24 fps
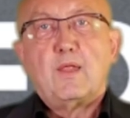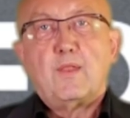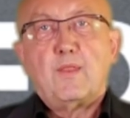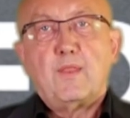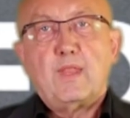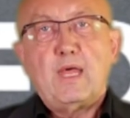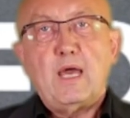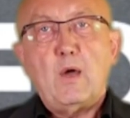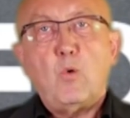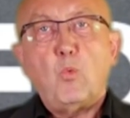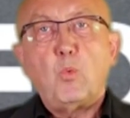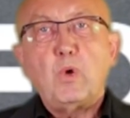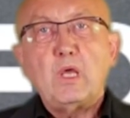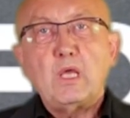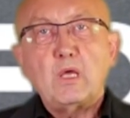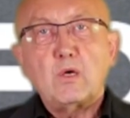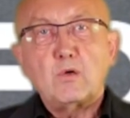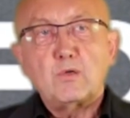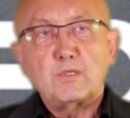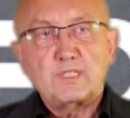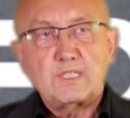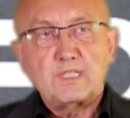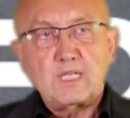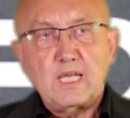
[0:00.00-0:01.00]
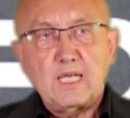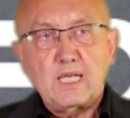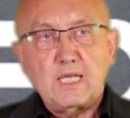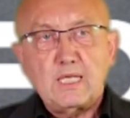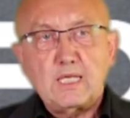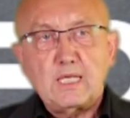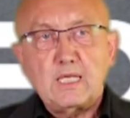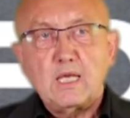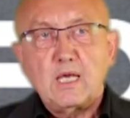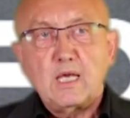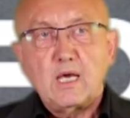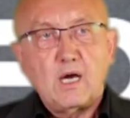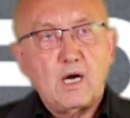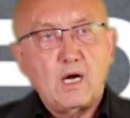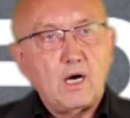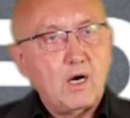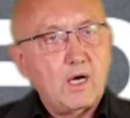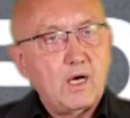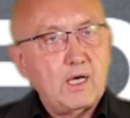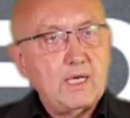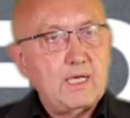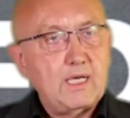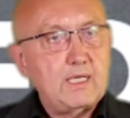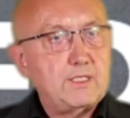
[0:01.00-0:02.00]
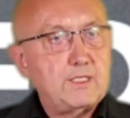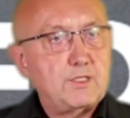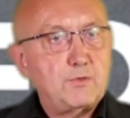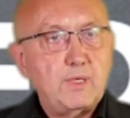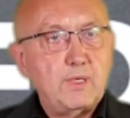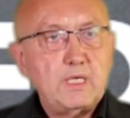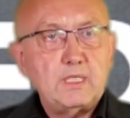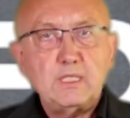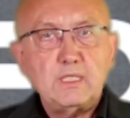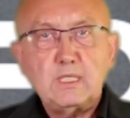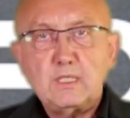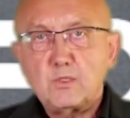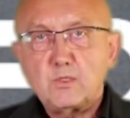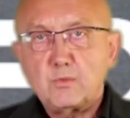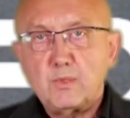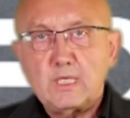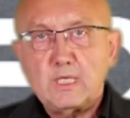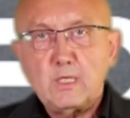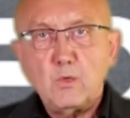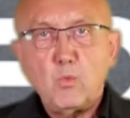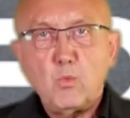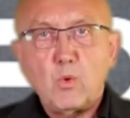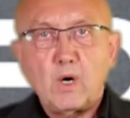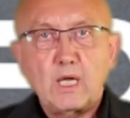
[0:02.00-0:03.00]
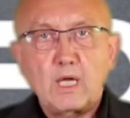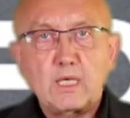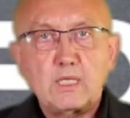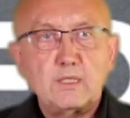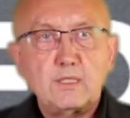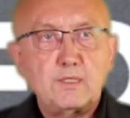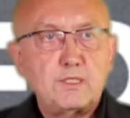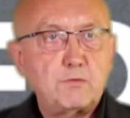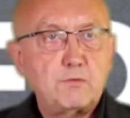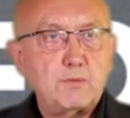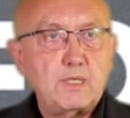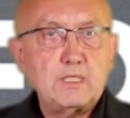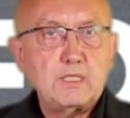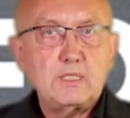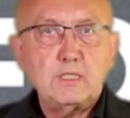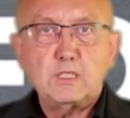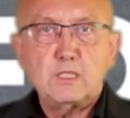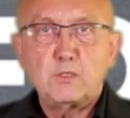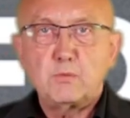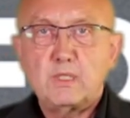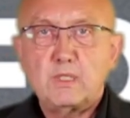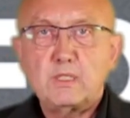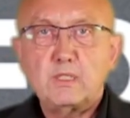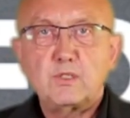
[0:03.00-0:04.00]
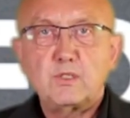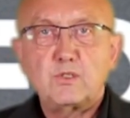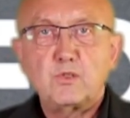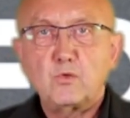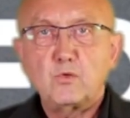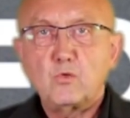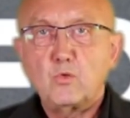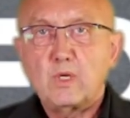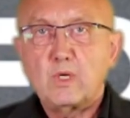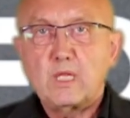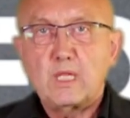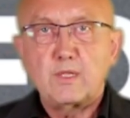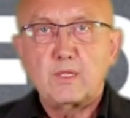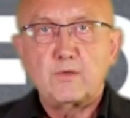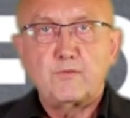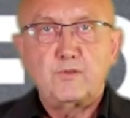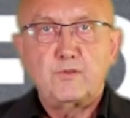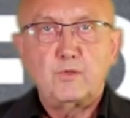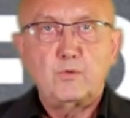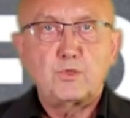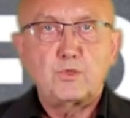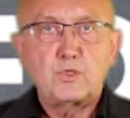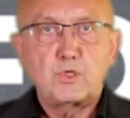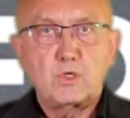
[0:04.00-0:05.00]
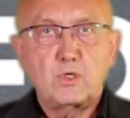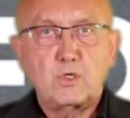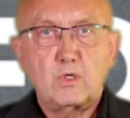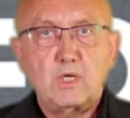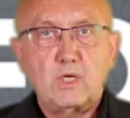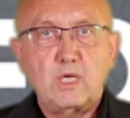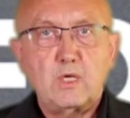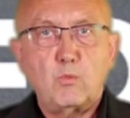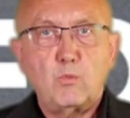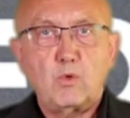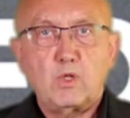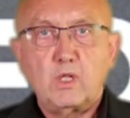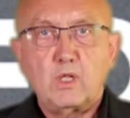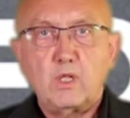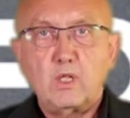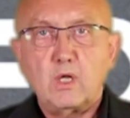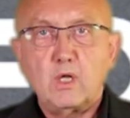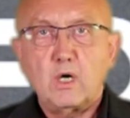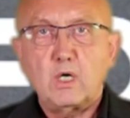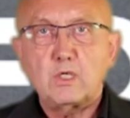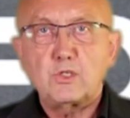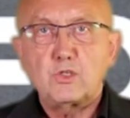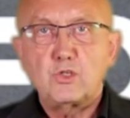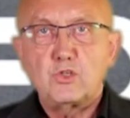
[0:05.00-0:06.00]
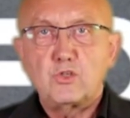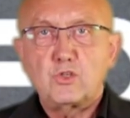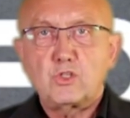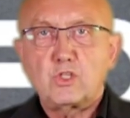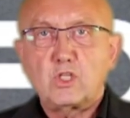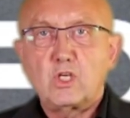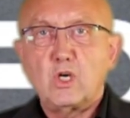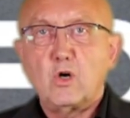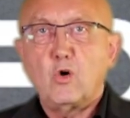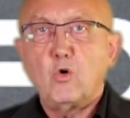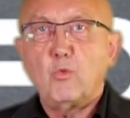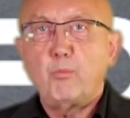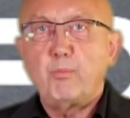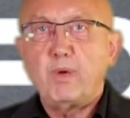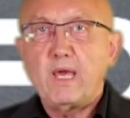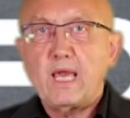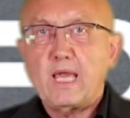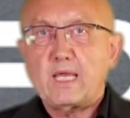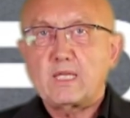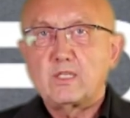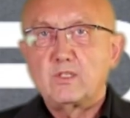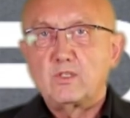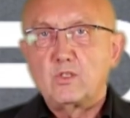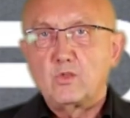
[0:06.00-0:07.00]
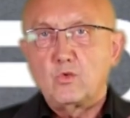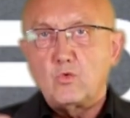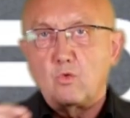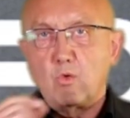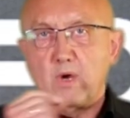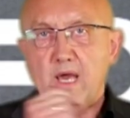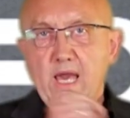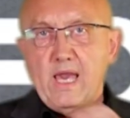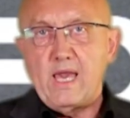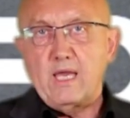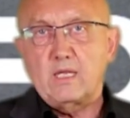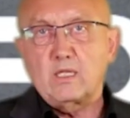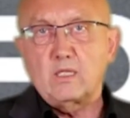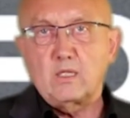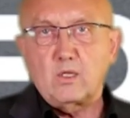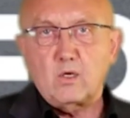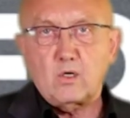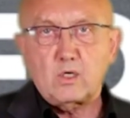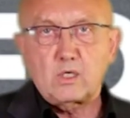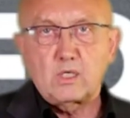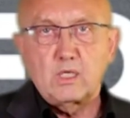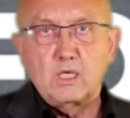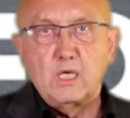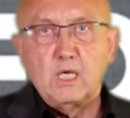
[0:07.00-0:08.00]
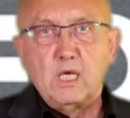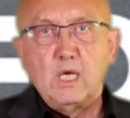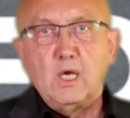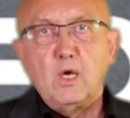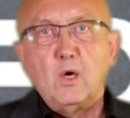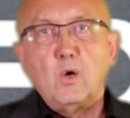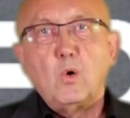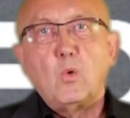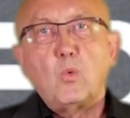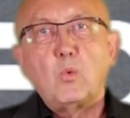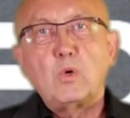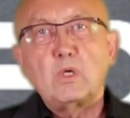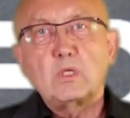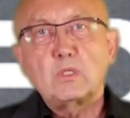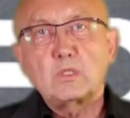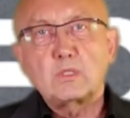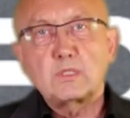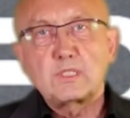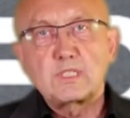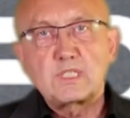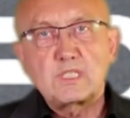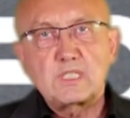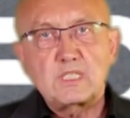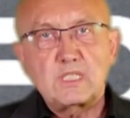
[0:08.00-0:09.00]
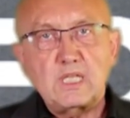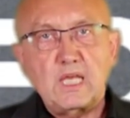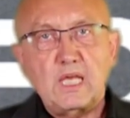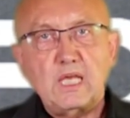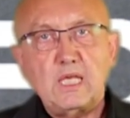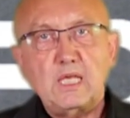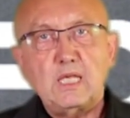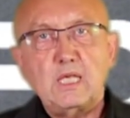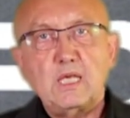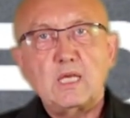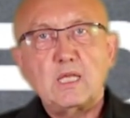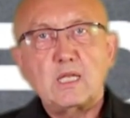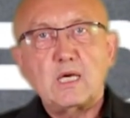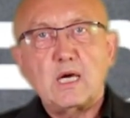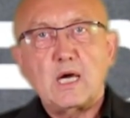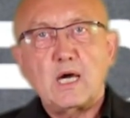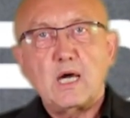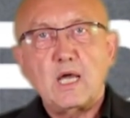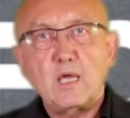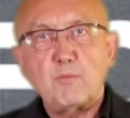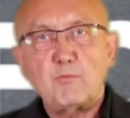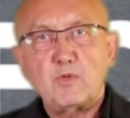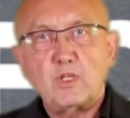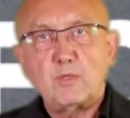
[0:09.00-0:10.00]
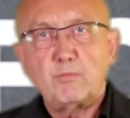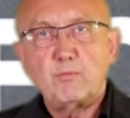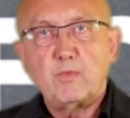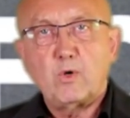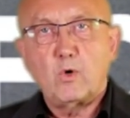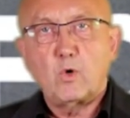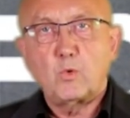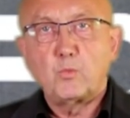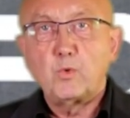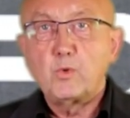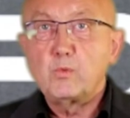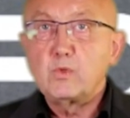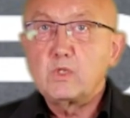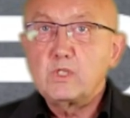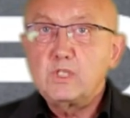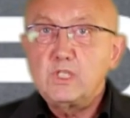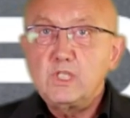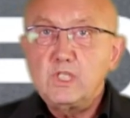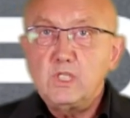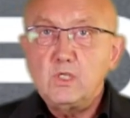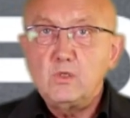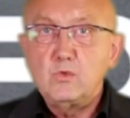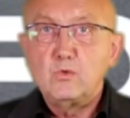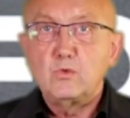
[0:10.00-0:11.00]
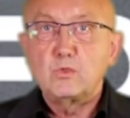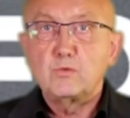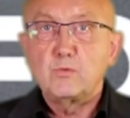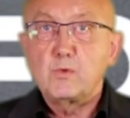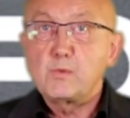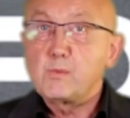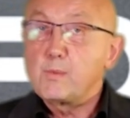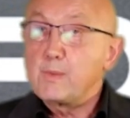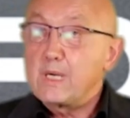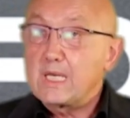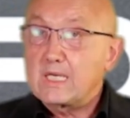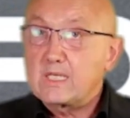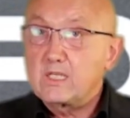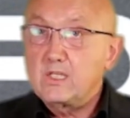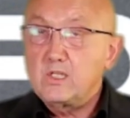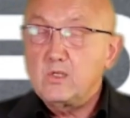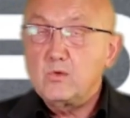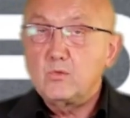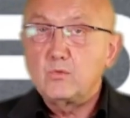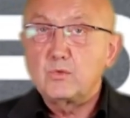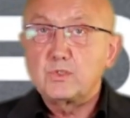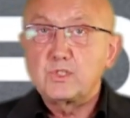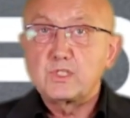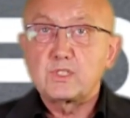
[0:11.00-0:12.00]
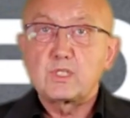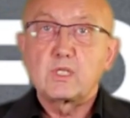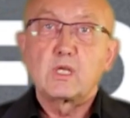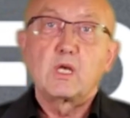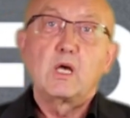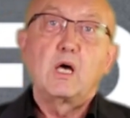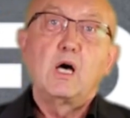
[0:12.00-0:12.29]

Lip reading: that we are saying in 2021, 2022, and in the future, it will not go back to analog. We'll stay in a hybrid mode. We will make use